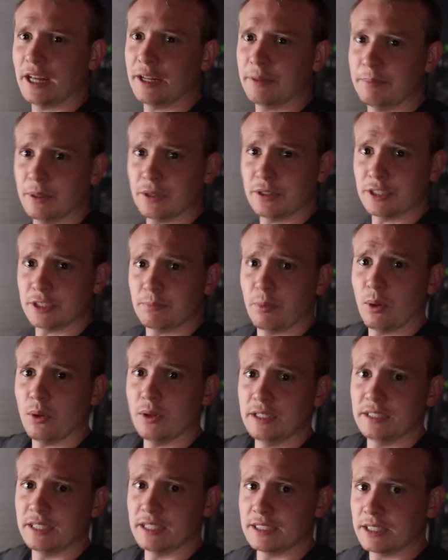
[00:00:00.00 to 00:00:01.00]
how to build this
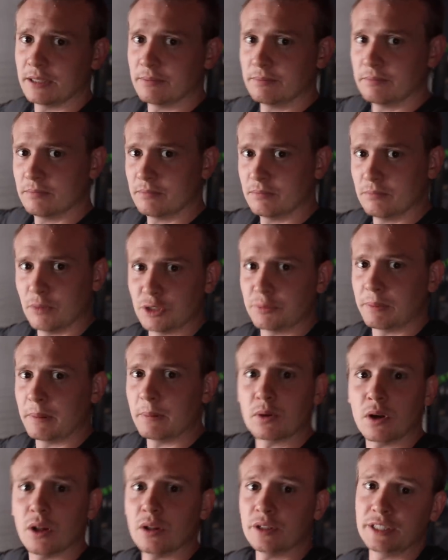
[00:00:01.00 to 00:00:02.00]
pulley system. Most
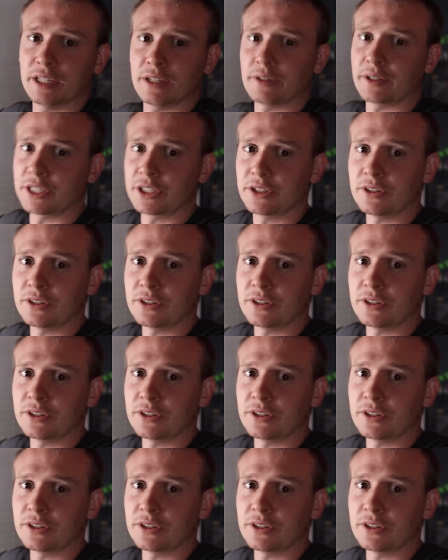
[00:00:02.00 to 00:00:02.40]
people call it tillering